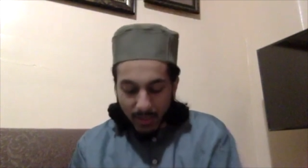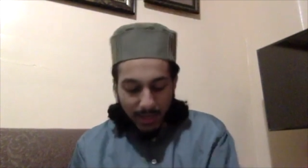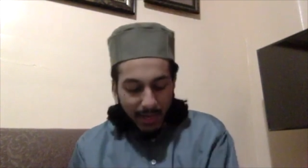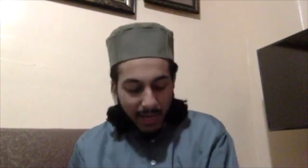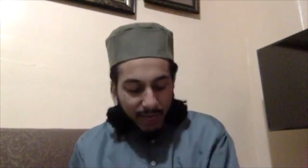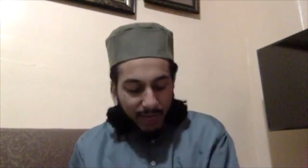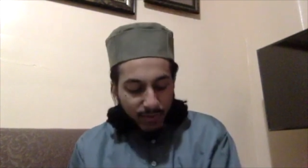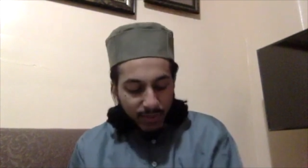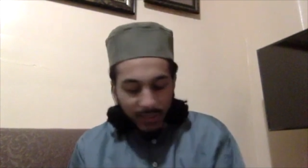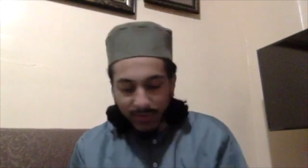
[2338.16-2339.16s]
After
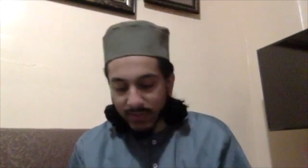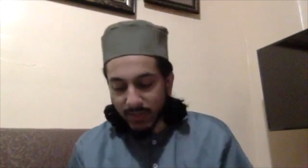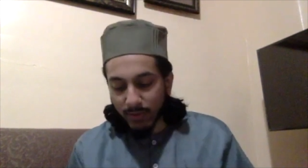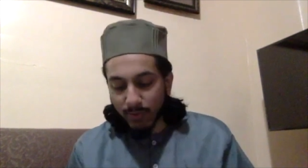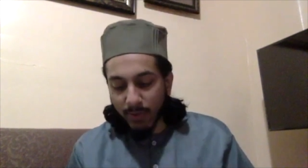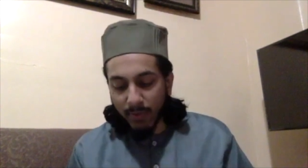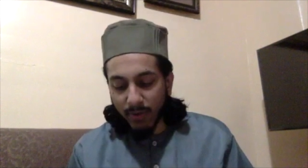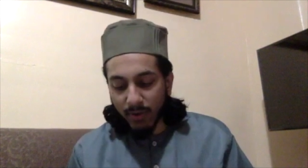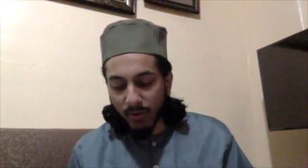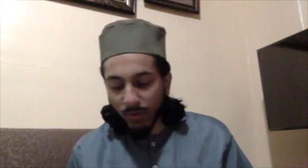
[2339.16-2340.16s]
this,
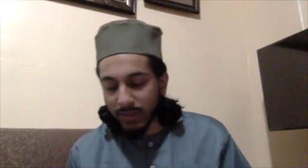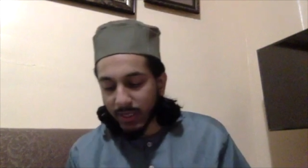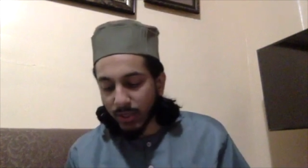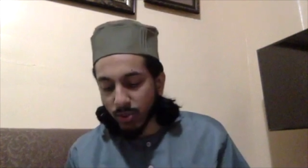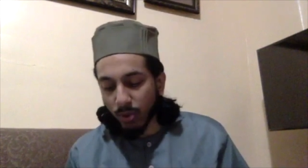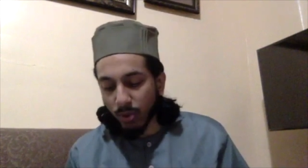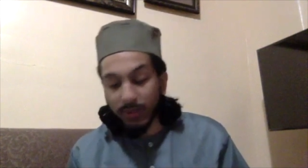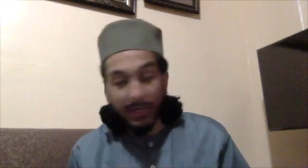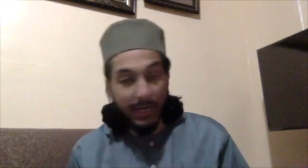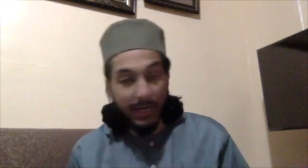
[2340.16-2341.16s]
remember one thing to note
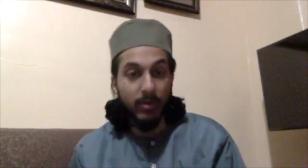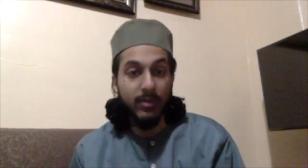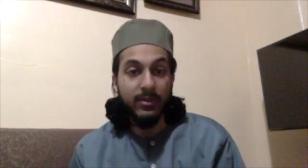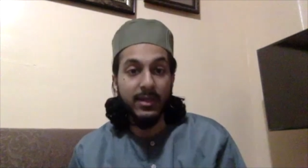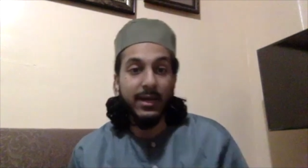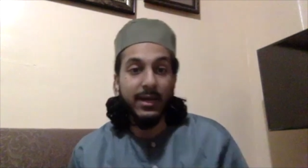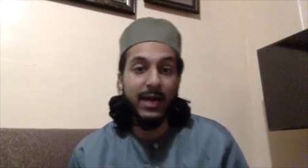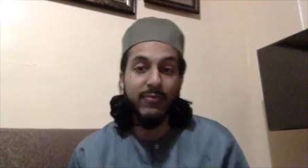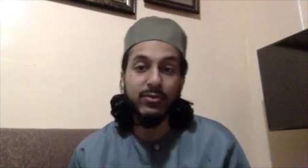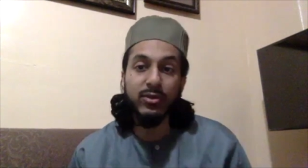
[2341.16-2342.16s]
down, that
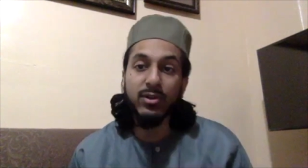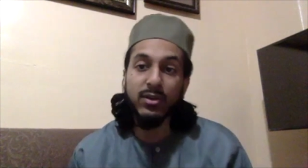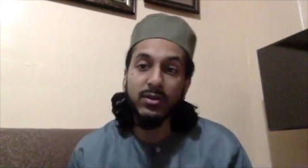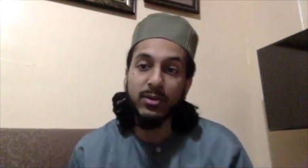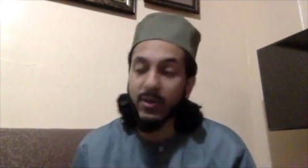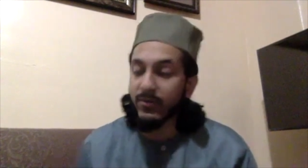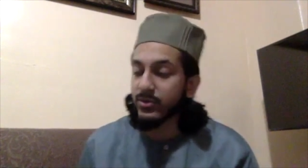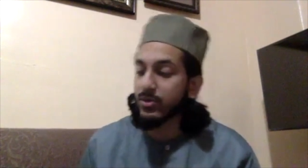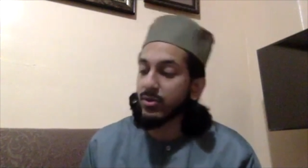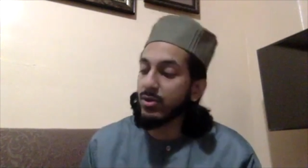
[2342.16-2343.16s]
after the Prophet
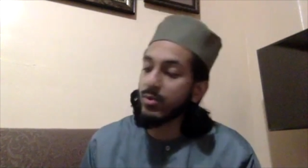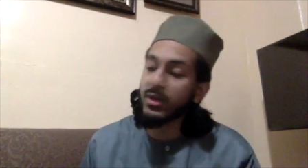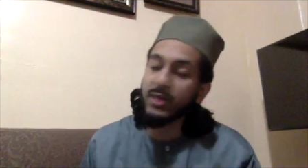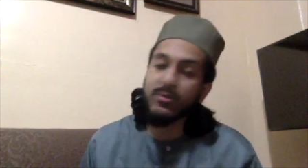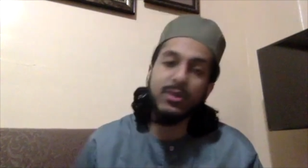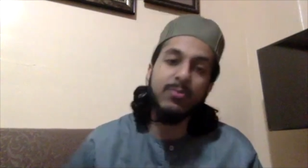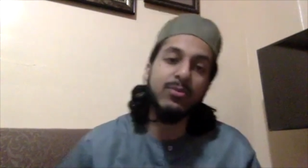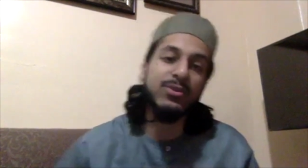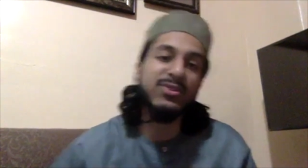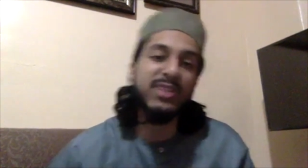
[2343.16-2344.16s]
sallallahu alaihi wasallam
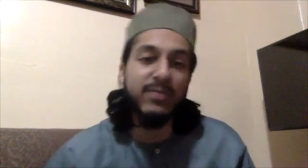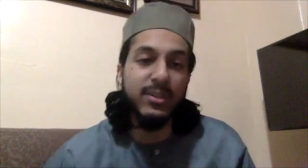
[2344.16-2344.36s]
received his